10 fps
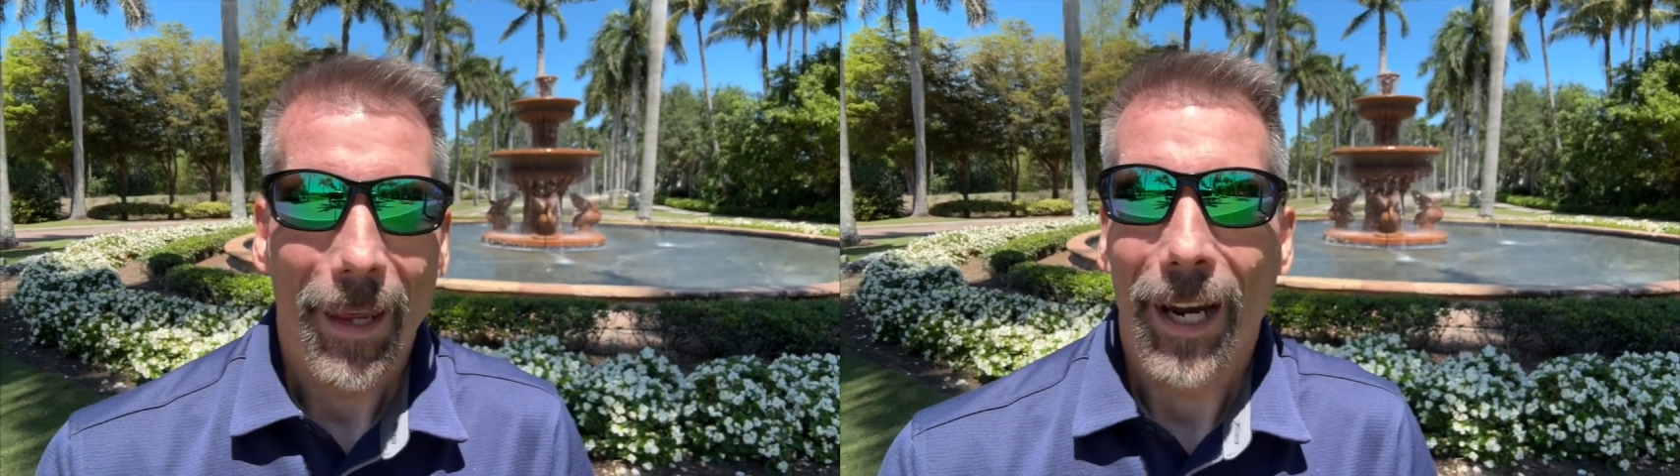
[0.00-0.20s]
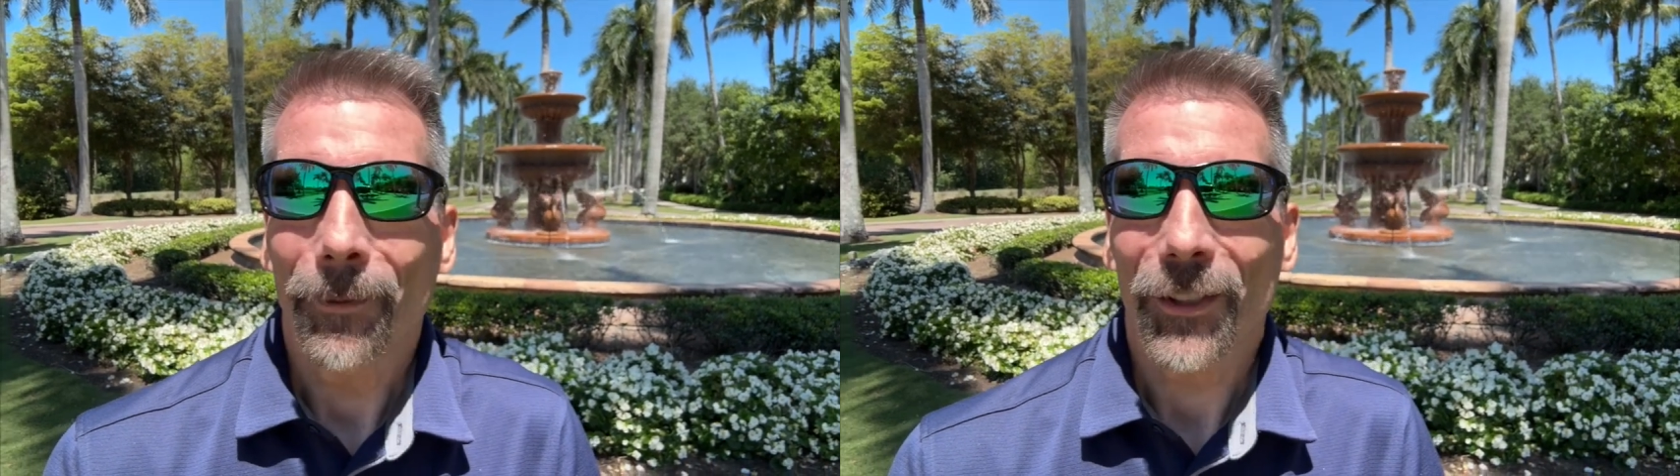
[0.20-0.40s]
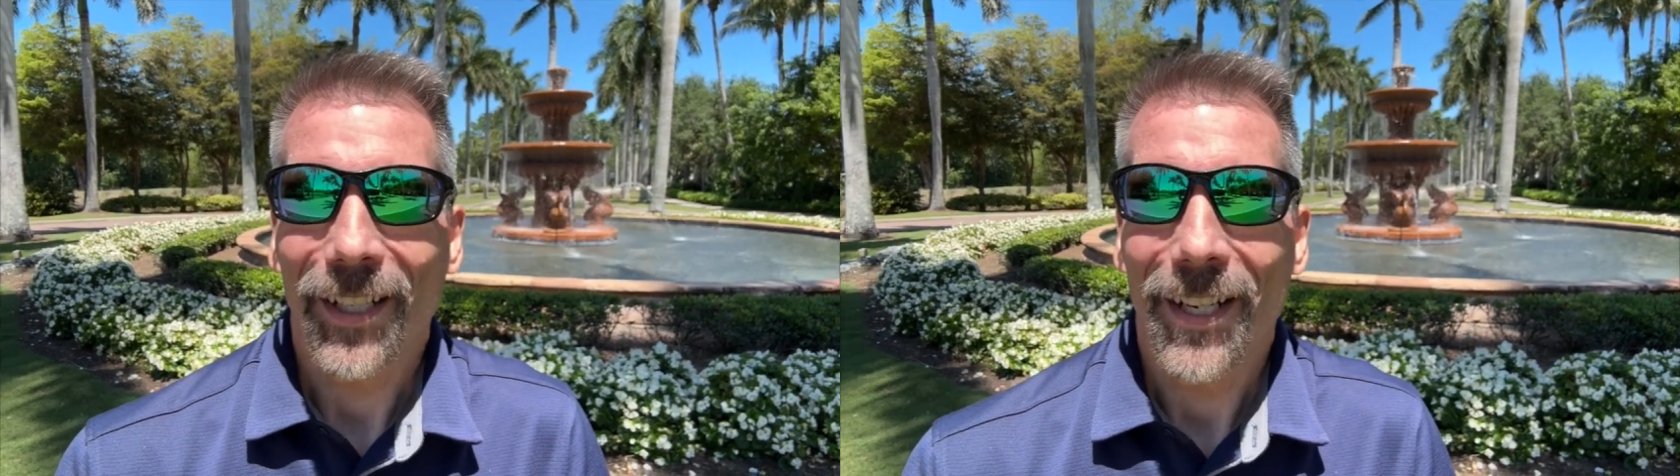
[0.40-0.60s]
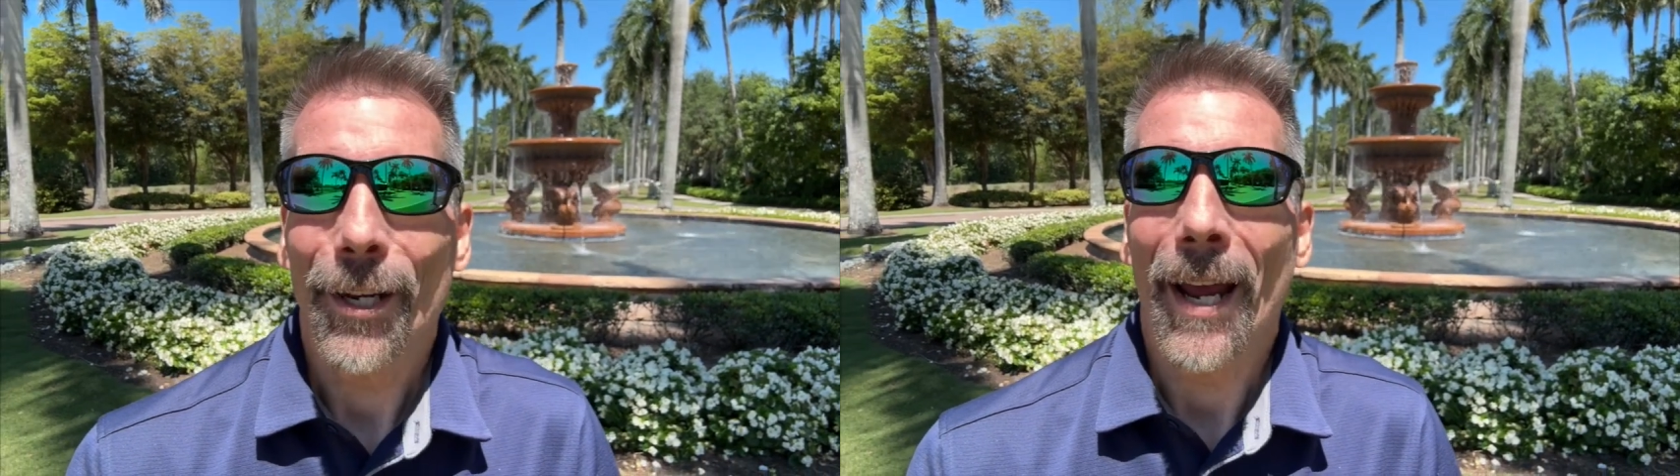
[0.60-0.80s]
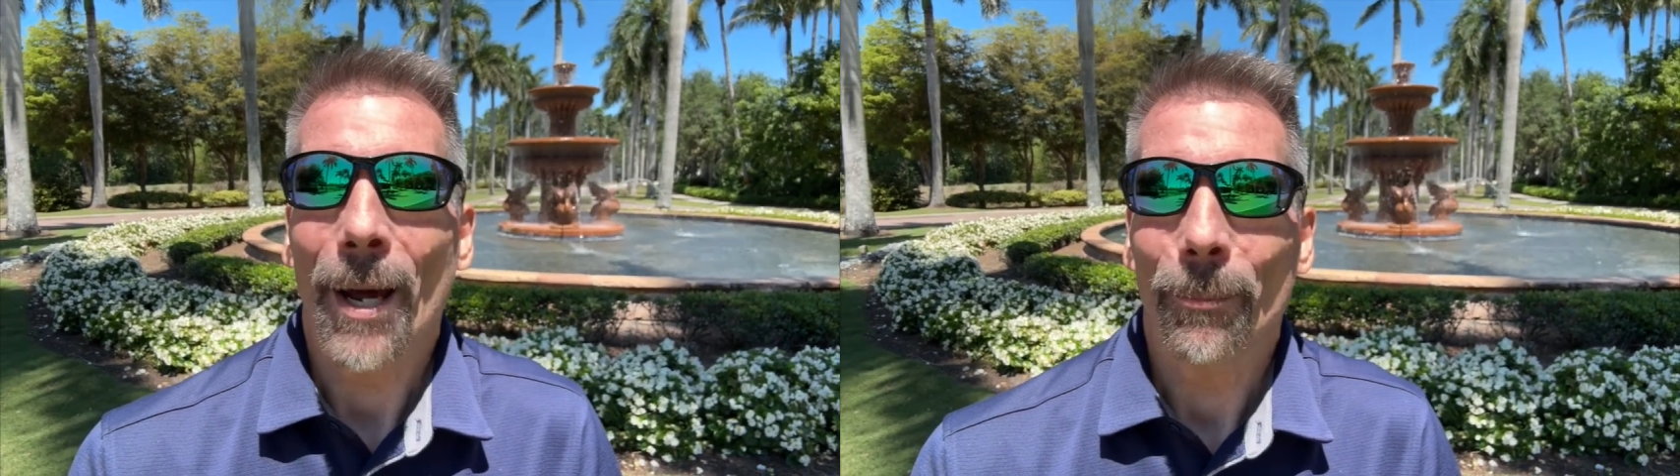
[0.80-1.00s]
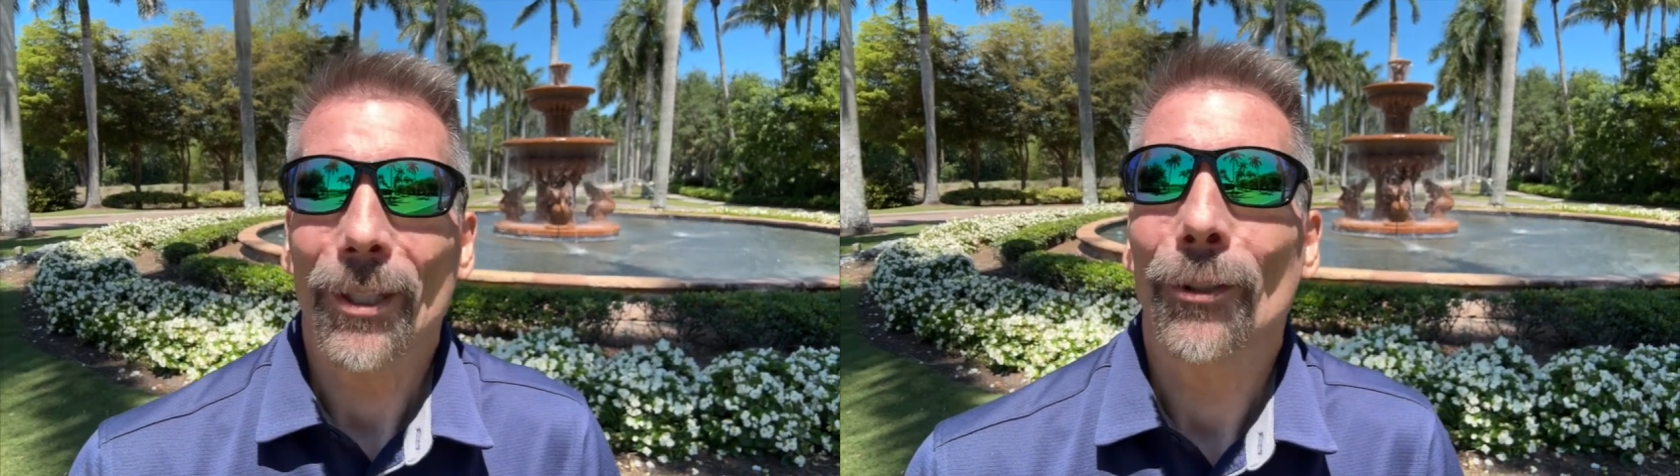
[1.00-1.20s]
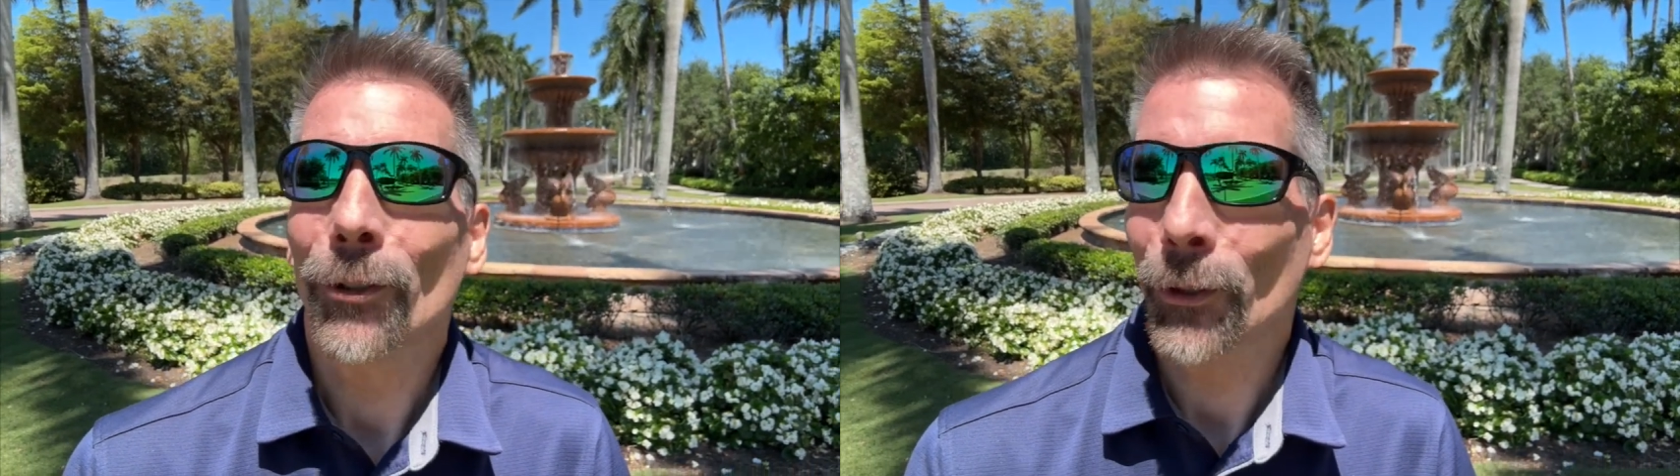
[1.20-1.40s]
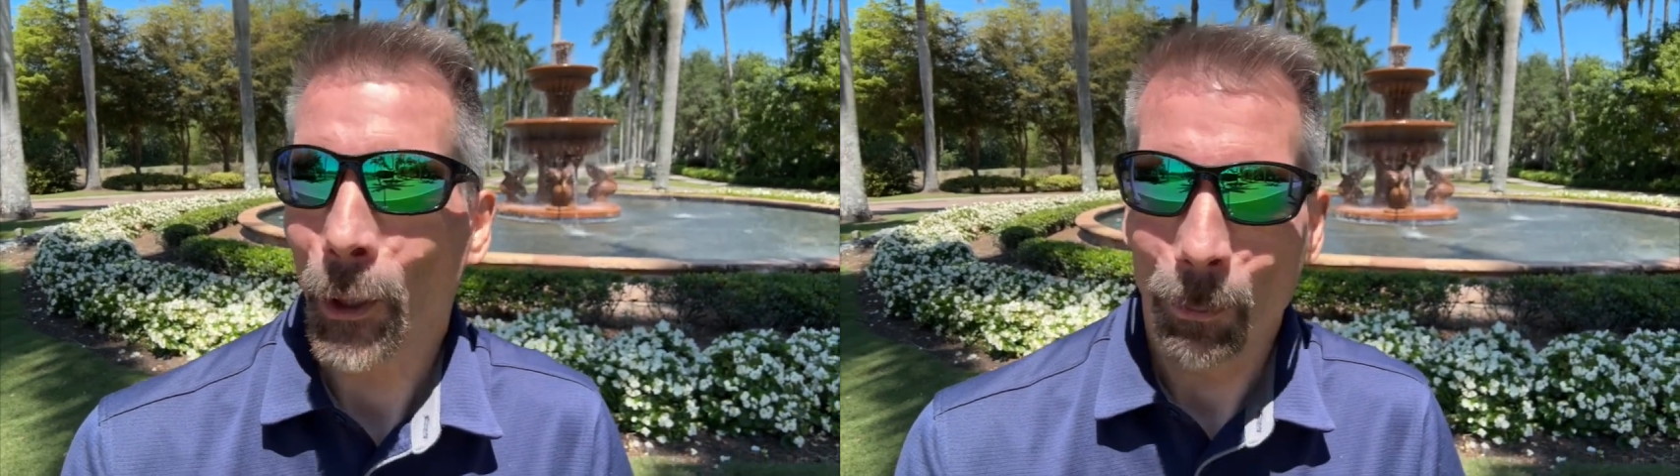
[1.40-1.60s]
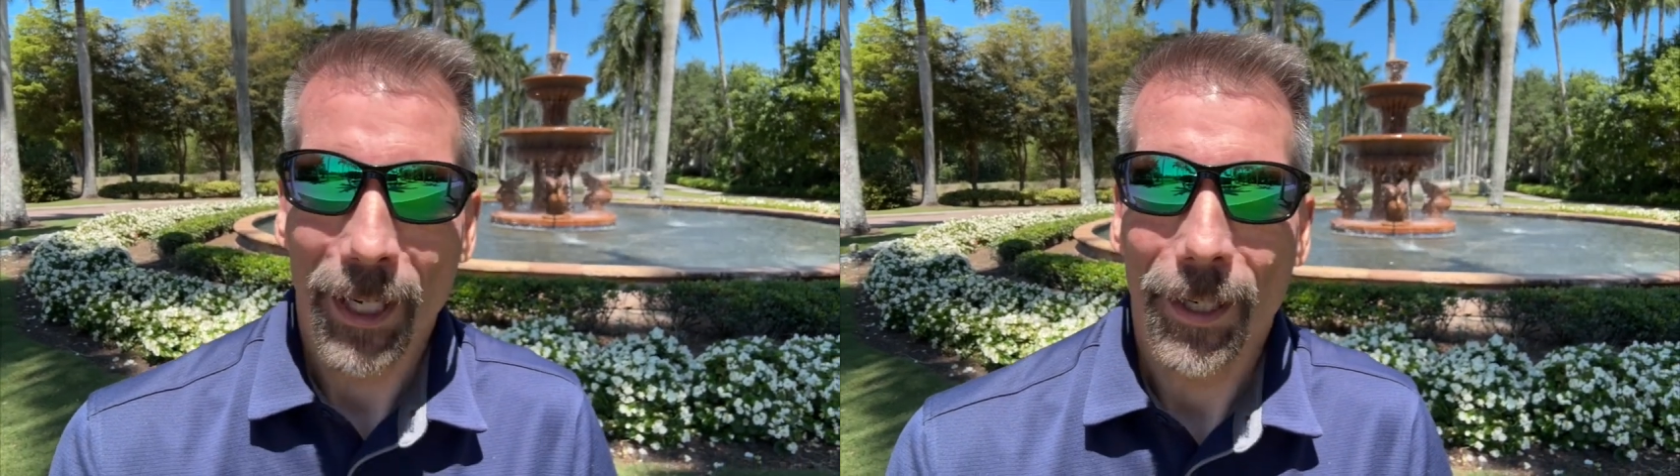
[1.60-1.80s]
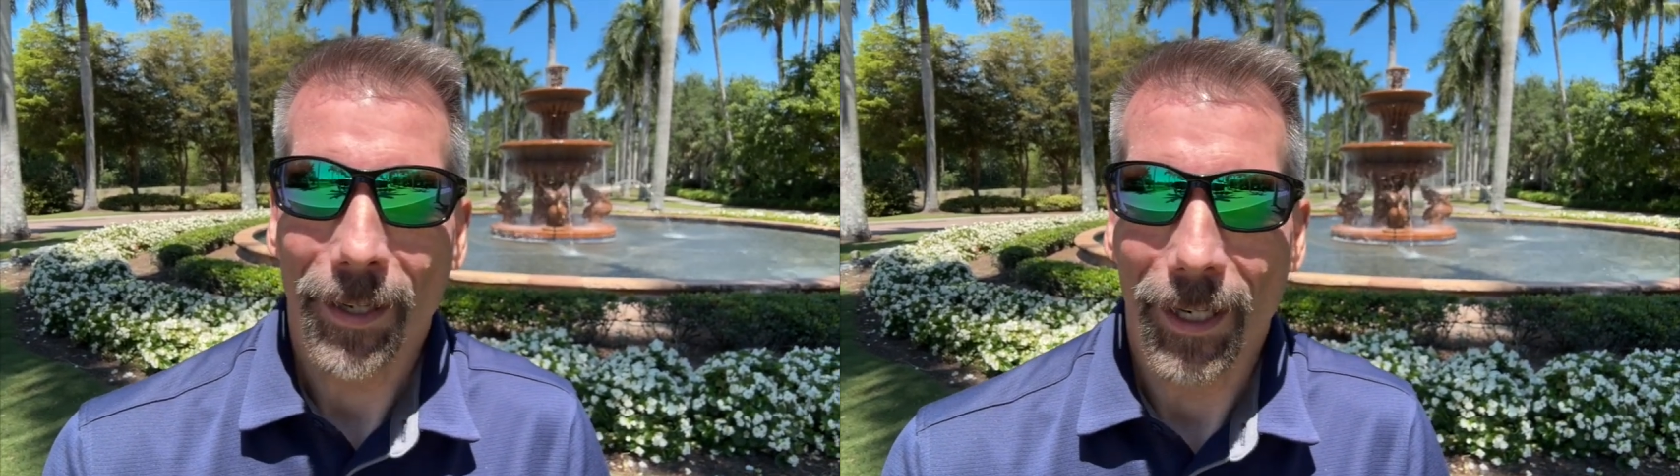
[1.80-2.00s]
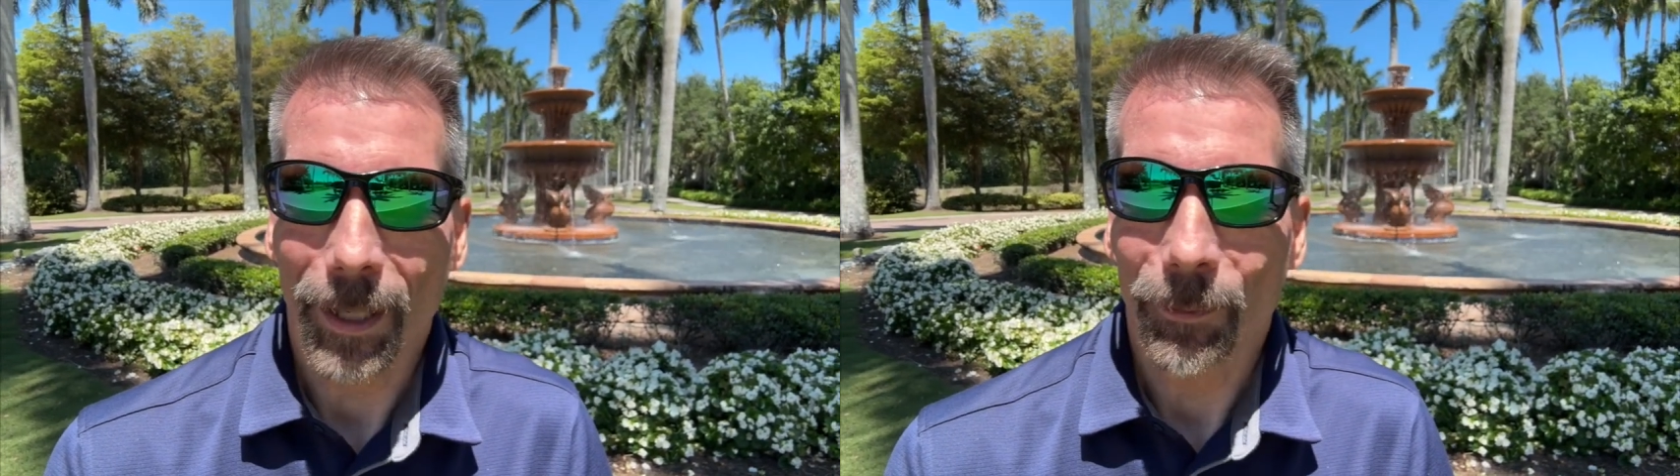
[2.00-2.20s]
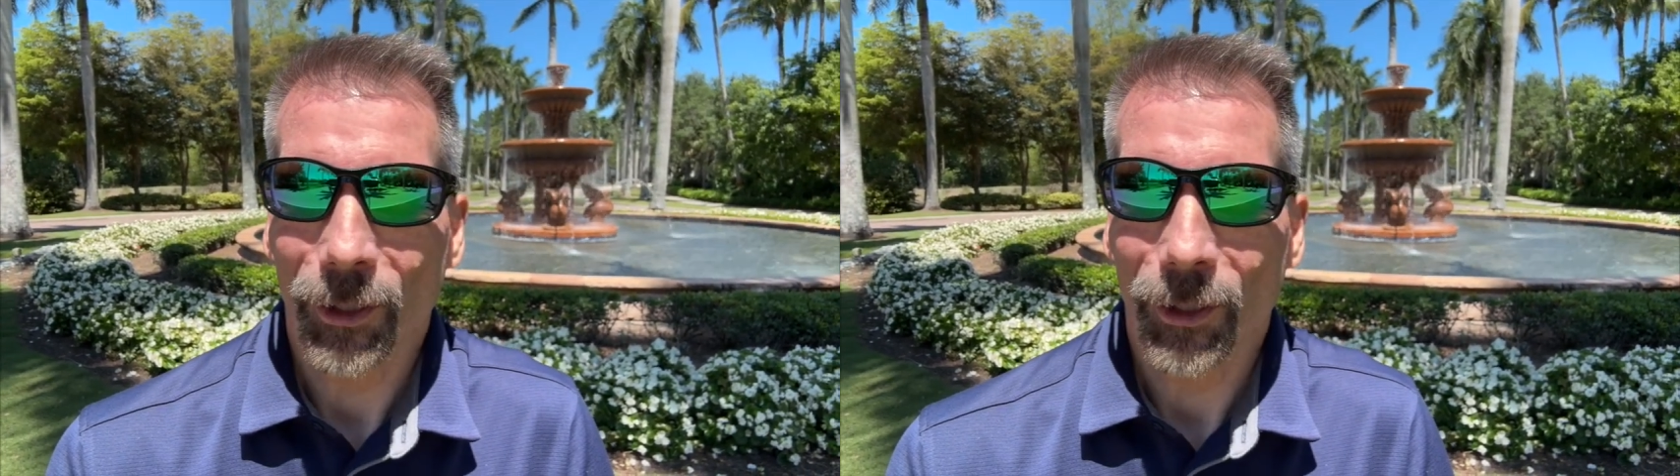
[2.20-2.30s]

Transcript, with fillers: I've seen it happen so many times,